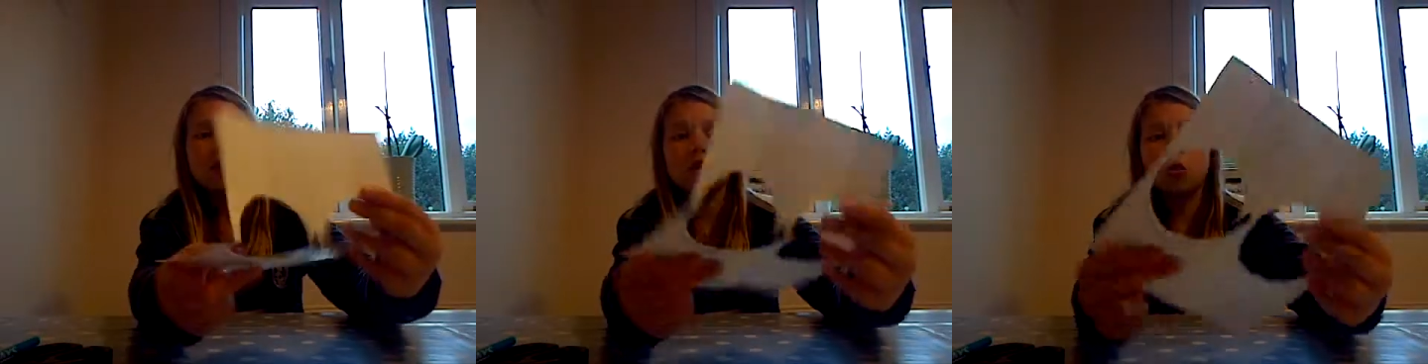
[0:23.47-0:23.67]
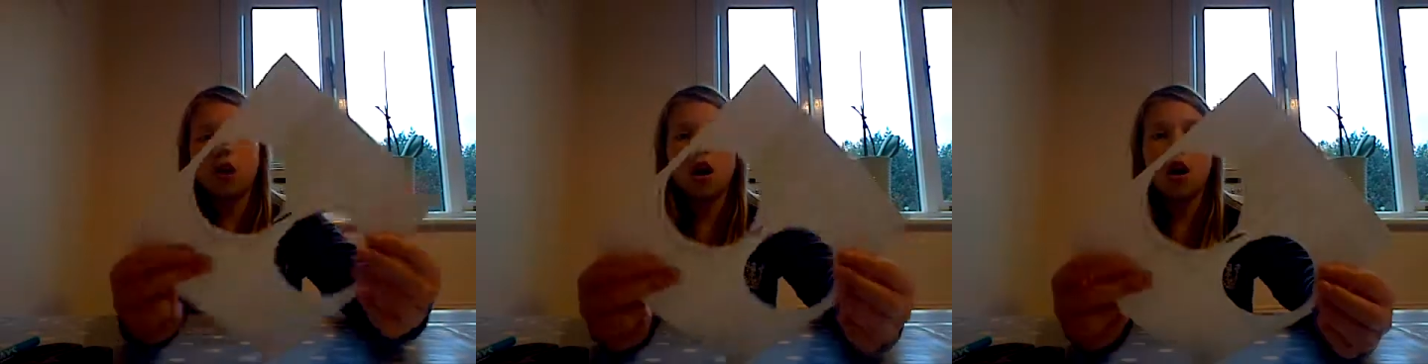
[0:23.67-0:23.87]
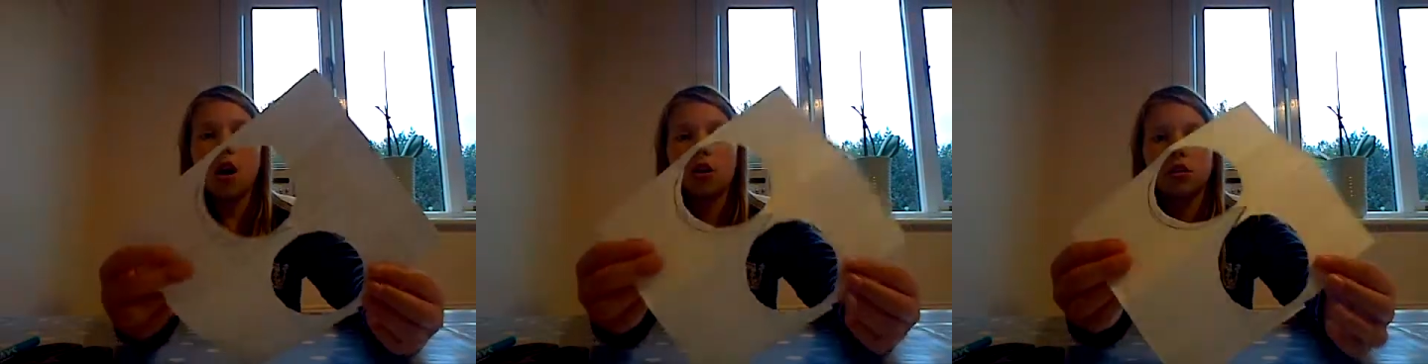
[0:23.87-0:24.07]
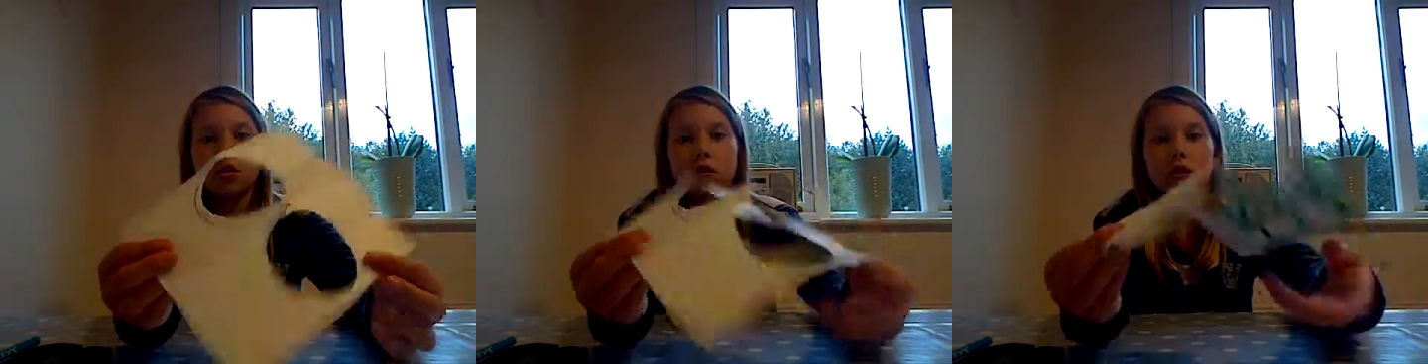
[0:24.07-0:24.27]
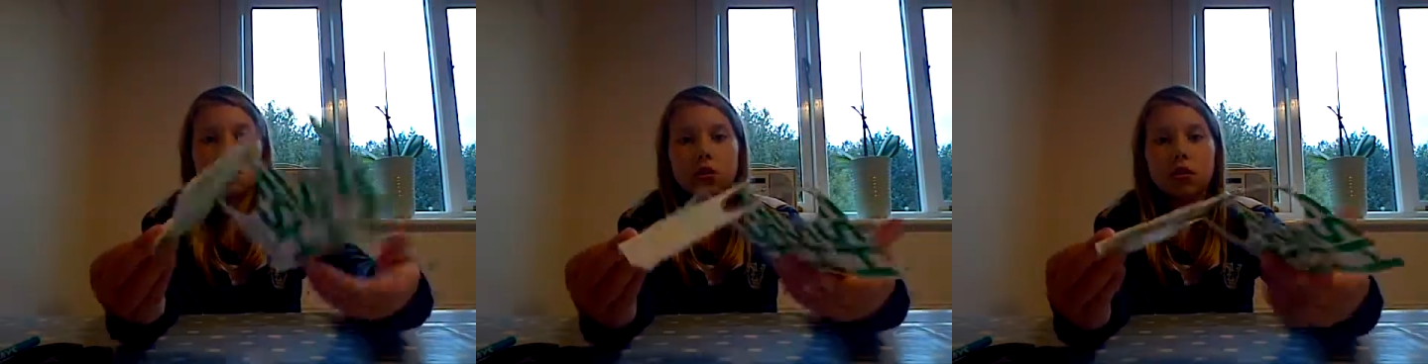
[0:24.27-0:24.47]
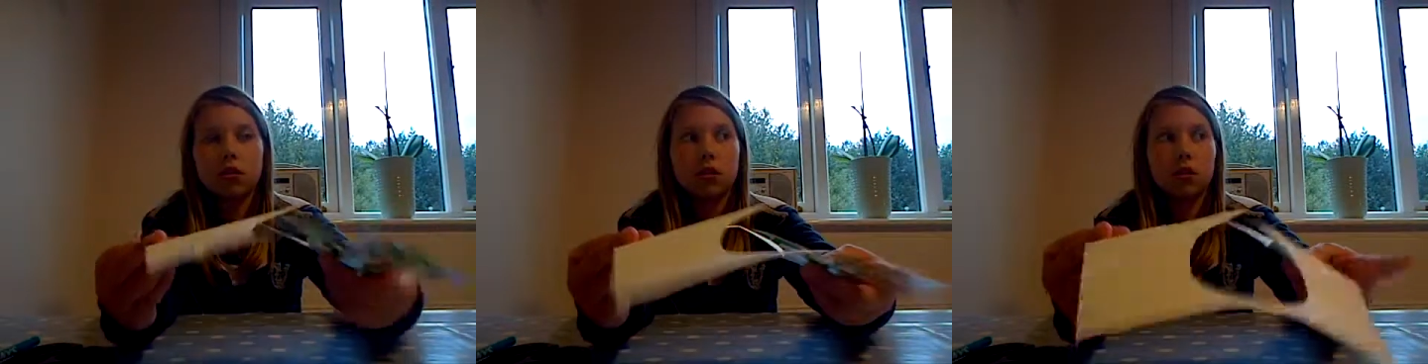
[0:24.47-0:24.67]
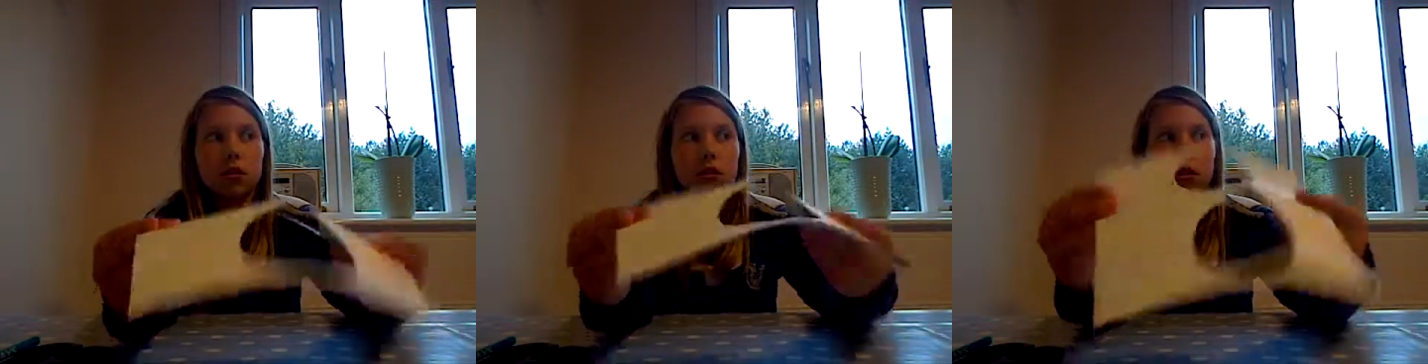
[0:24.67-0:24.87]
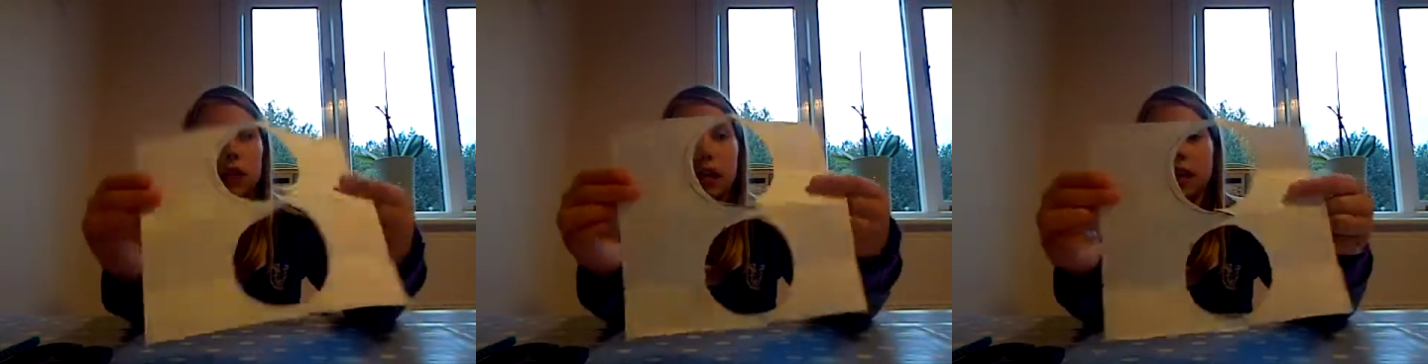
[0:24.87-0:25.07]
some card
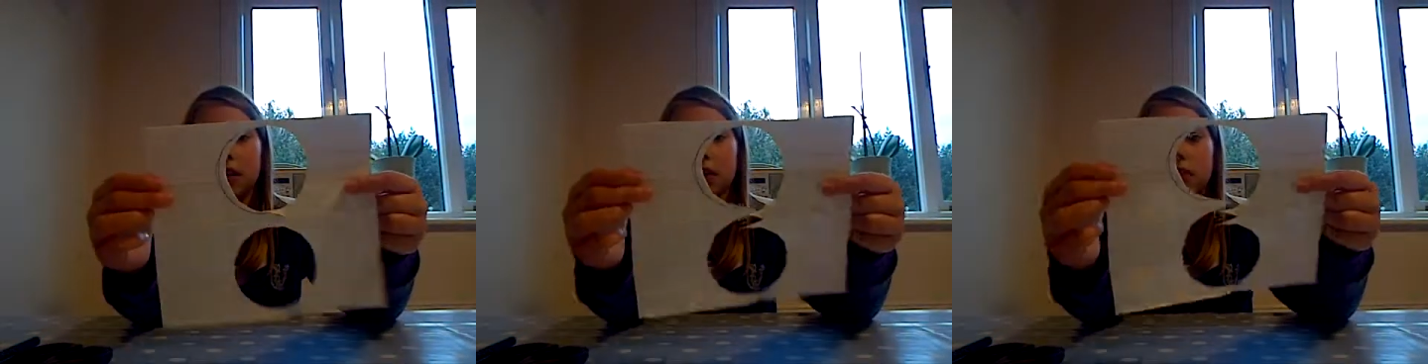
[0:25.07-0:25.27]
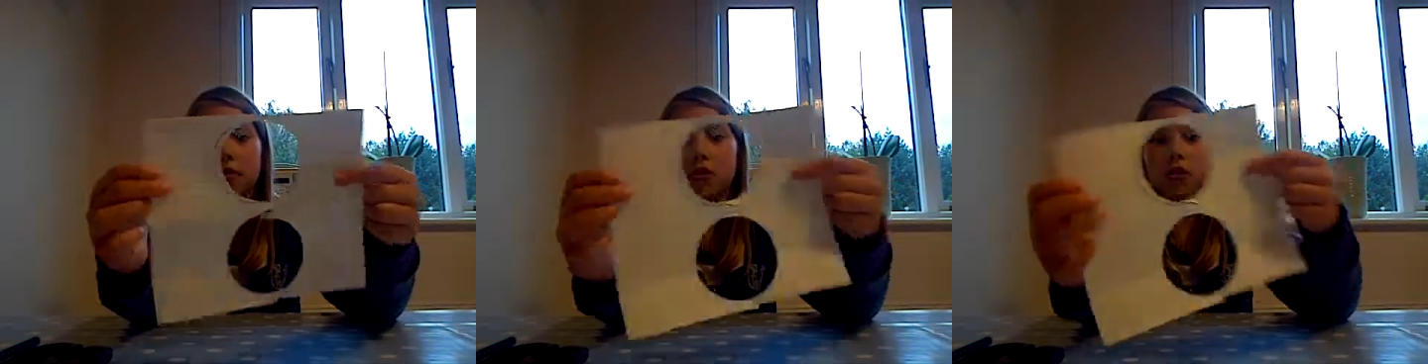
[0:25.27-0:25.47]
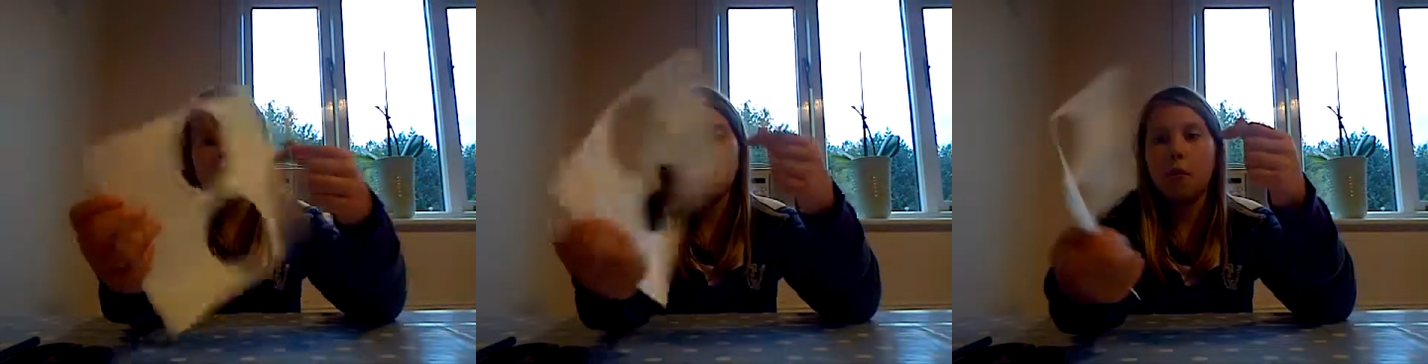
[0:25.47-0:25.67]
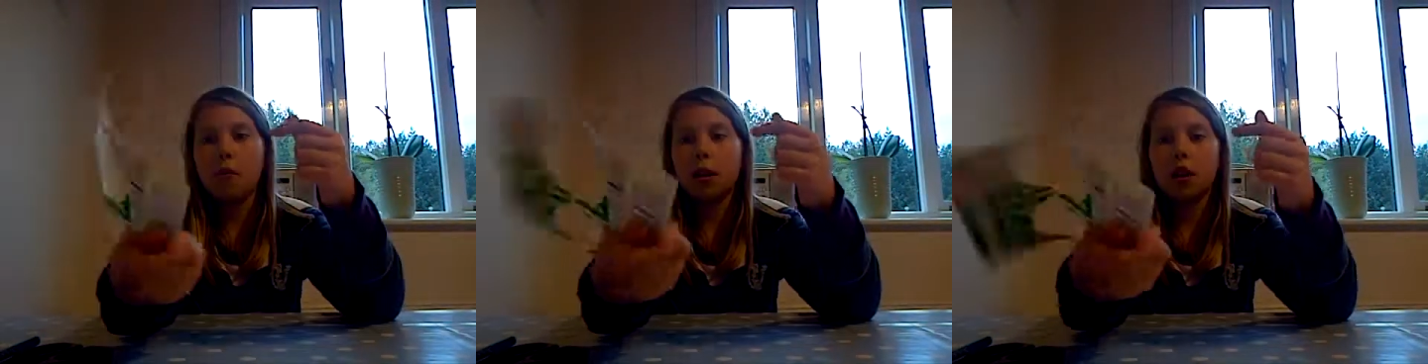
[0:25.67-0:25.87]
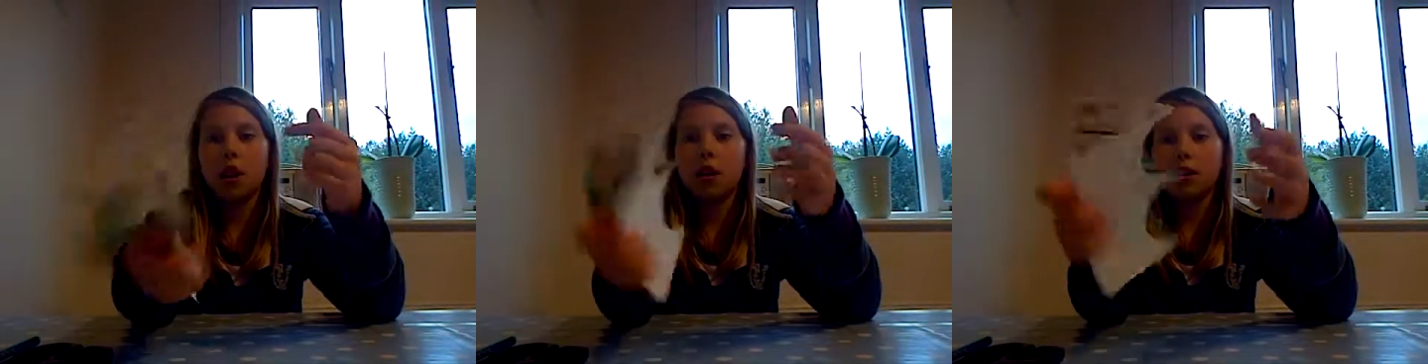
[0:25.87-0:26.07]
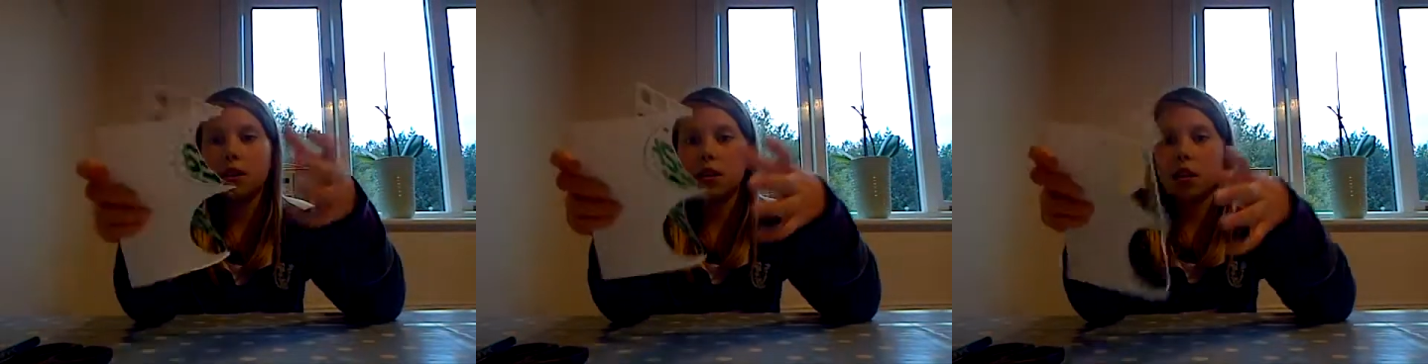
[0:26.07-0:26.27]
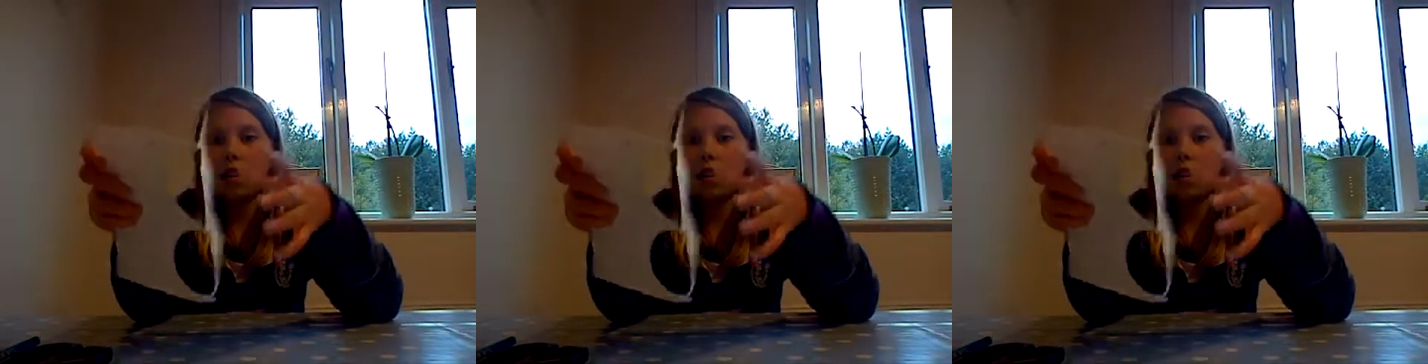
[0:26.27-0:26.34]
that you don't mind cutting